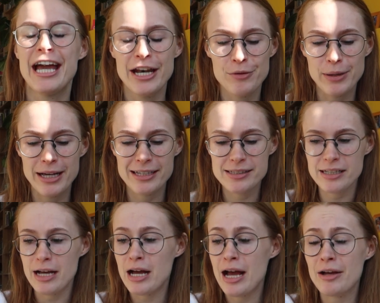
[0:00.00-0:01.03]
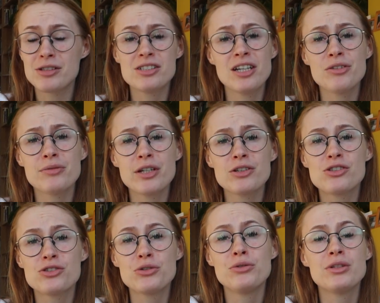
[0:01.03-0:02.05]
Anyways, I'll see you real
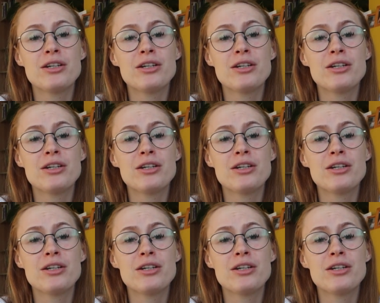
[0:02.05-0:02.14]
soon.